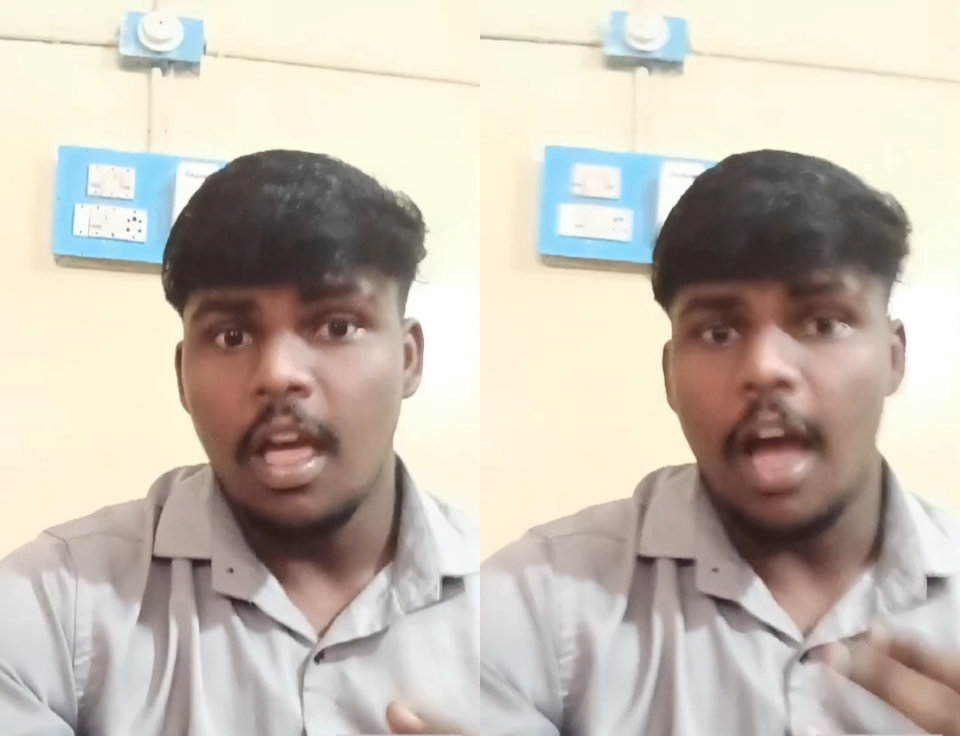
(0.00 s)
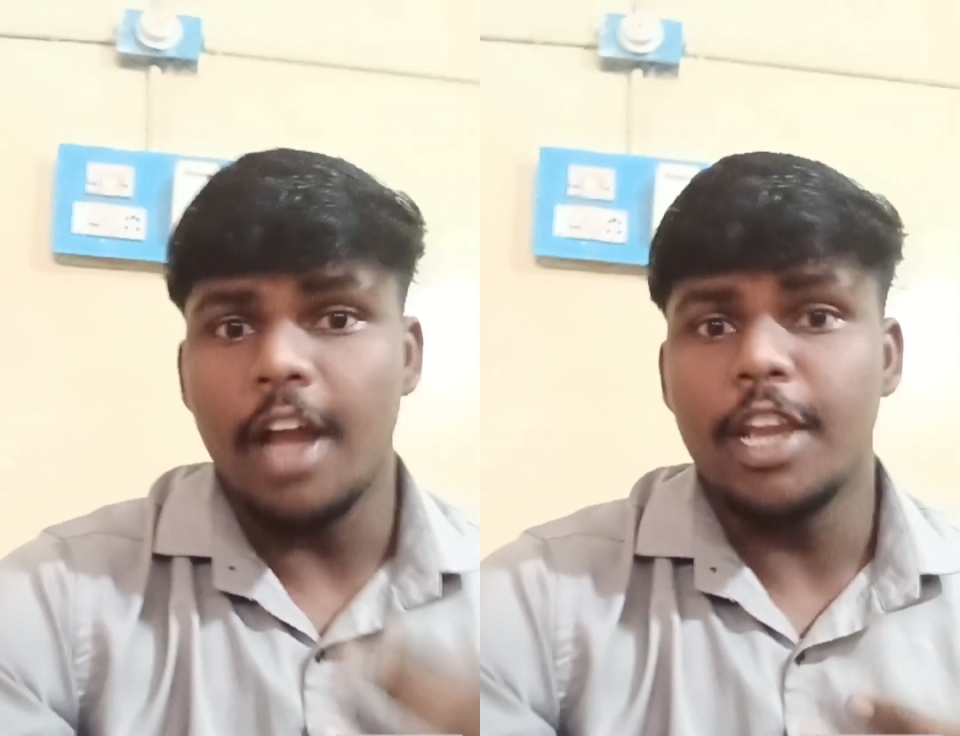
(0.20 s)

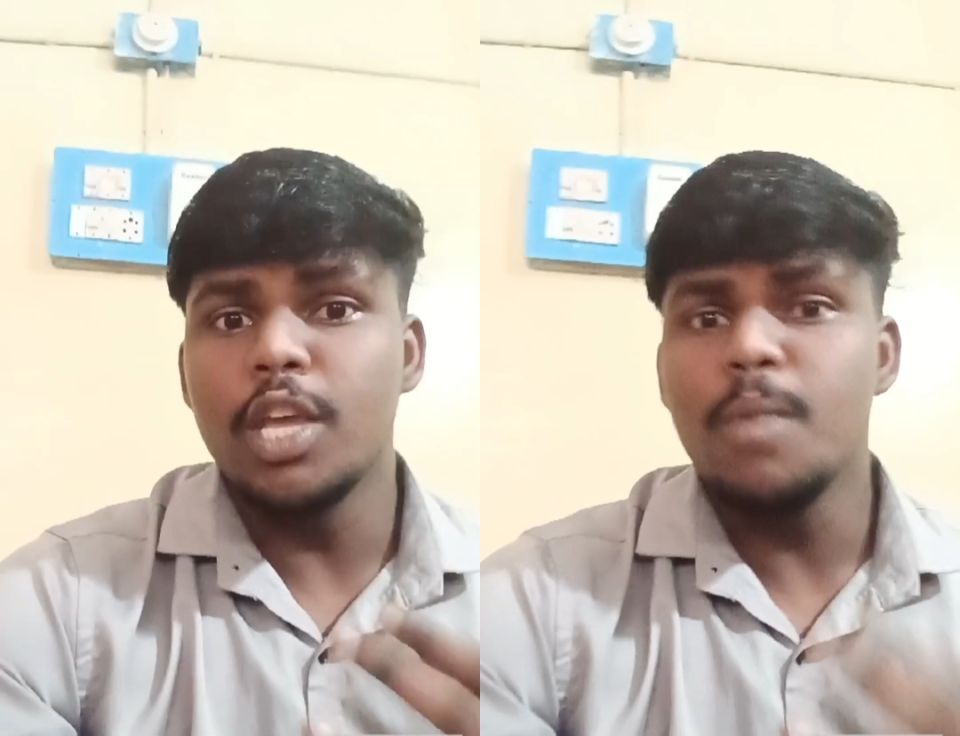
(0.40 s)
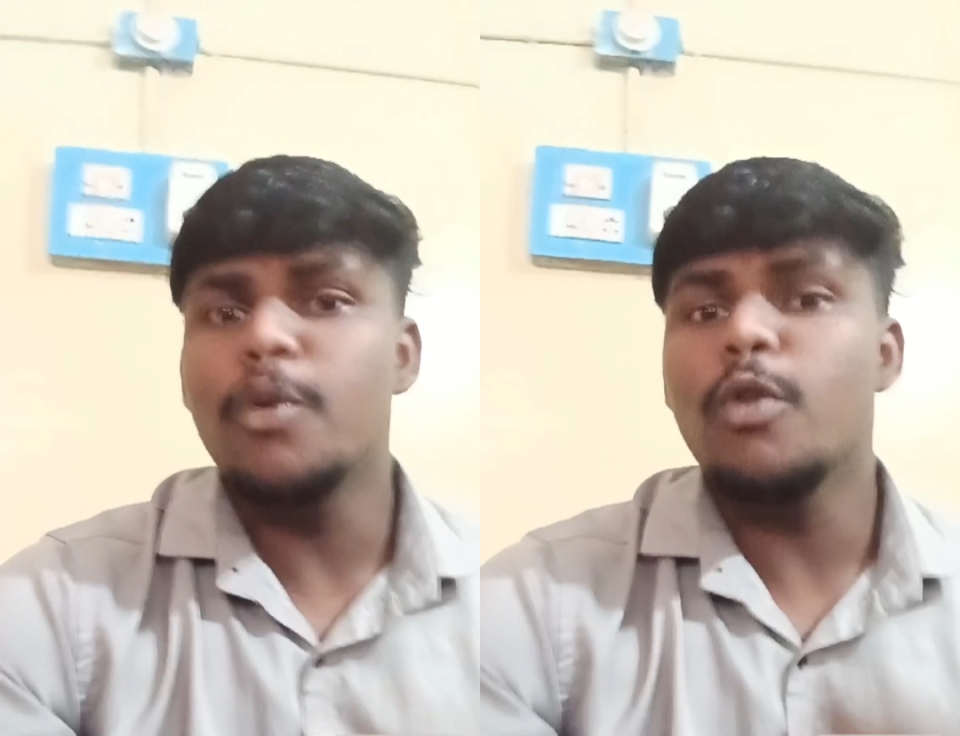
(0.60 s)
and
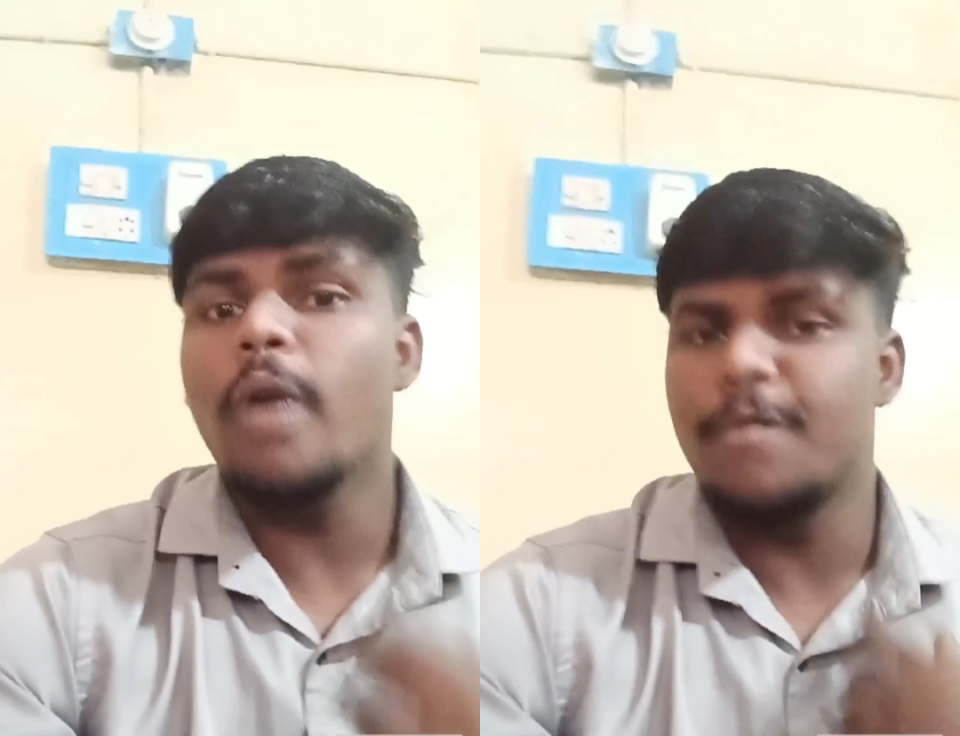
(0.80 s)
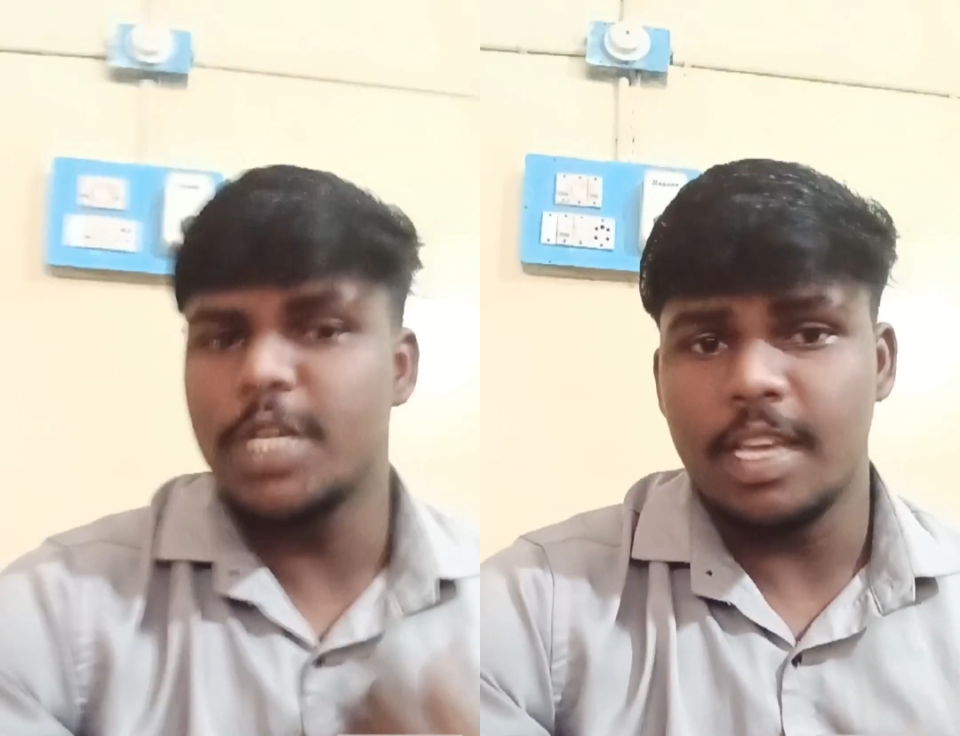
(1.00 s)
improve
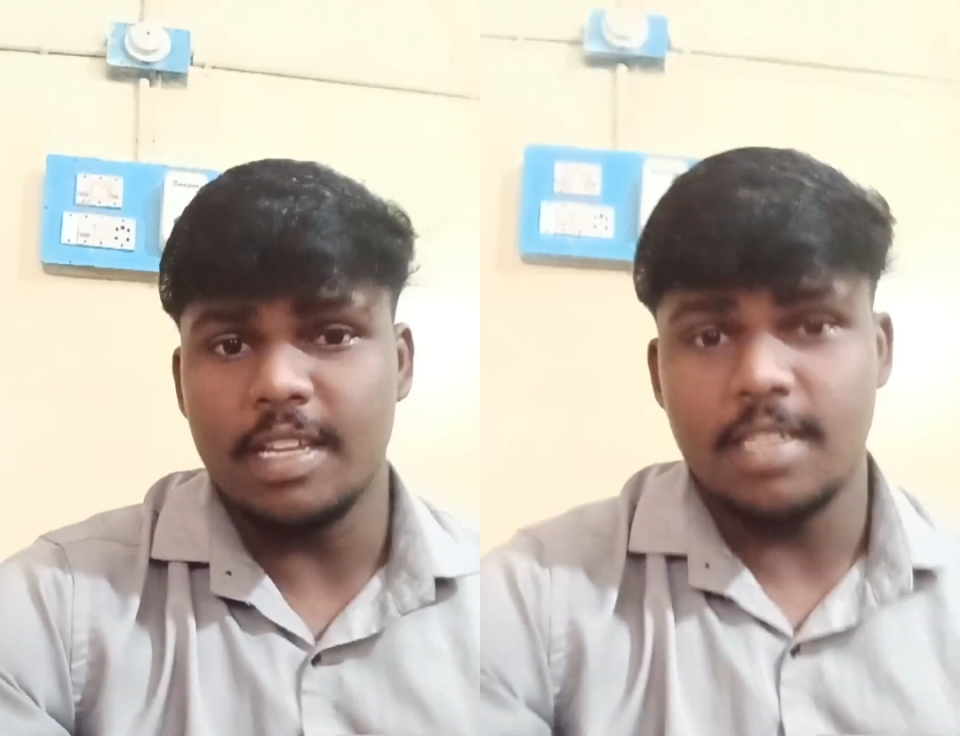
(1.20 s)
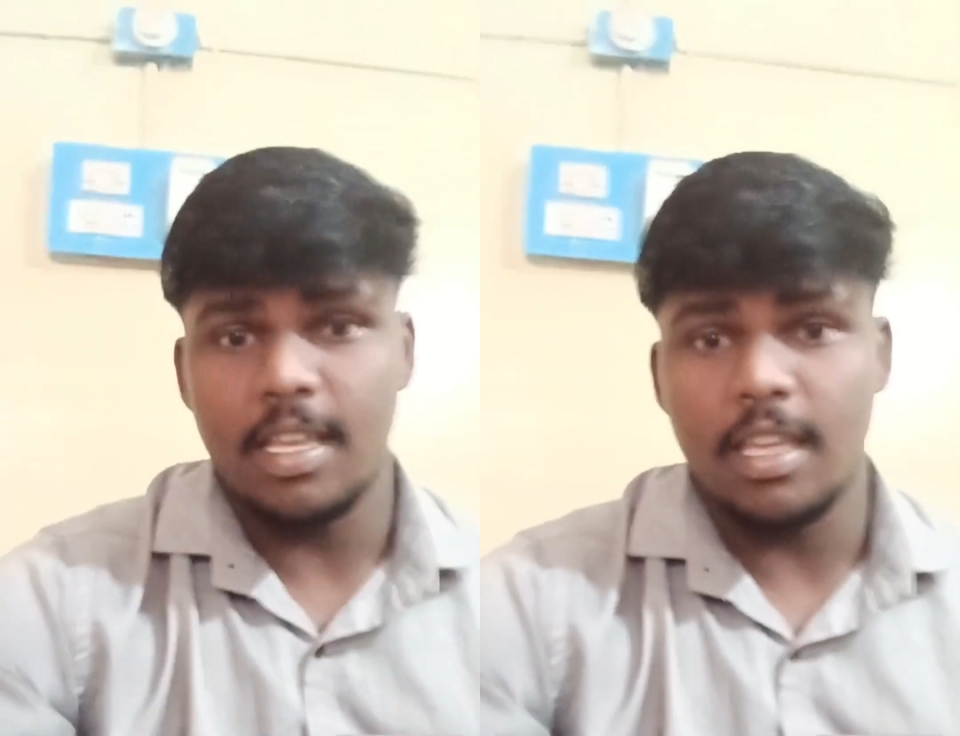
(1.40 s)

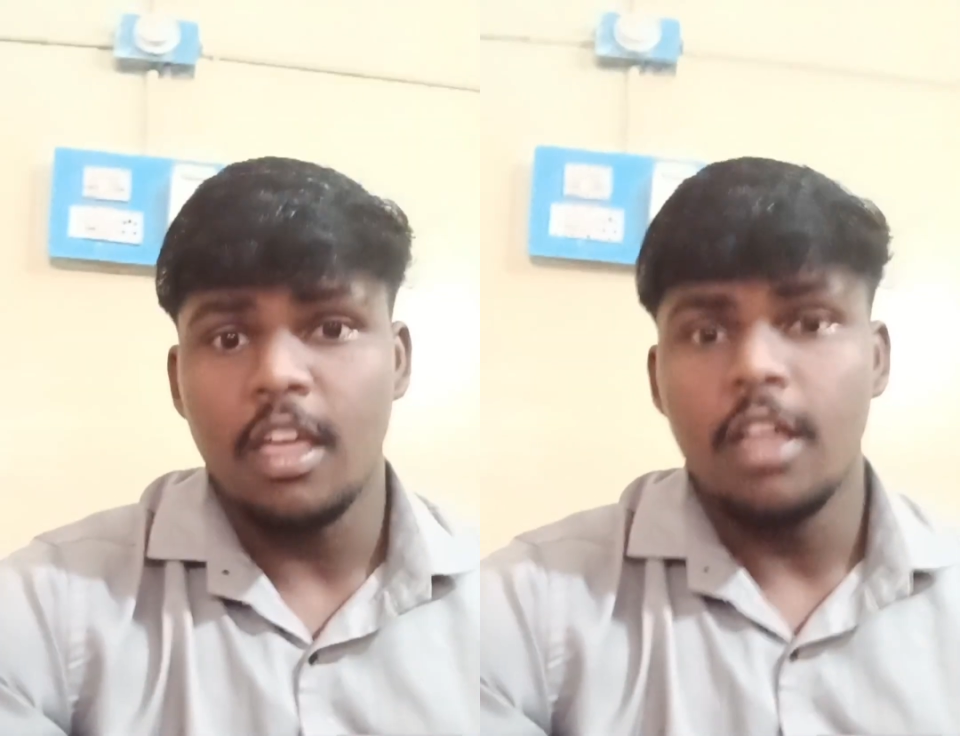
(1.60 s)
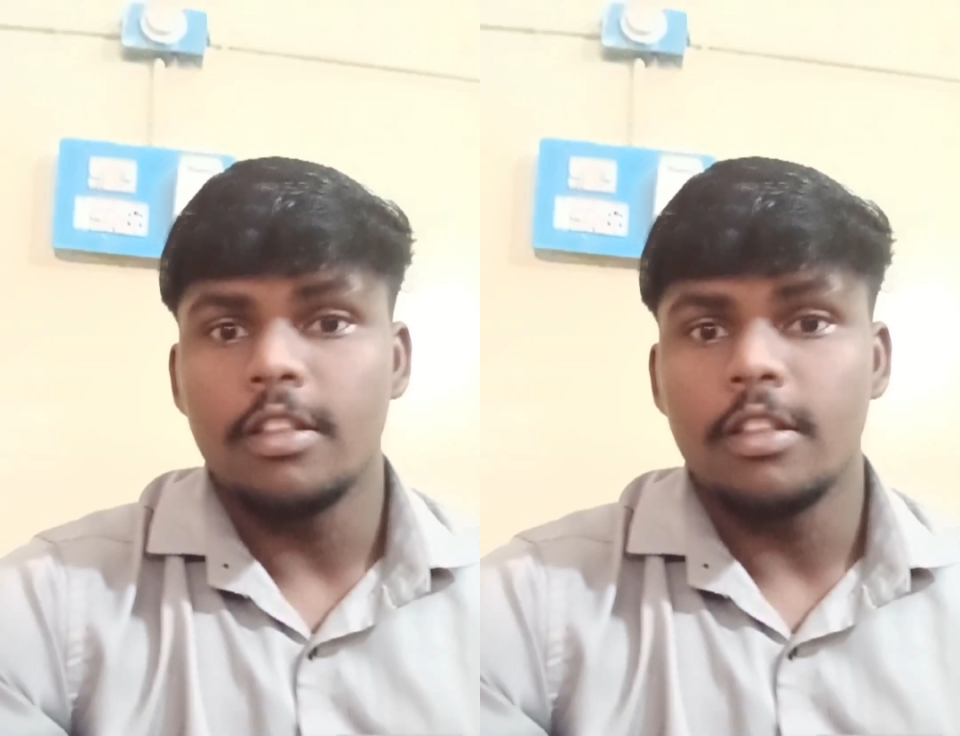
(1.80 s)
efficiency.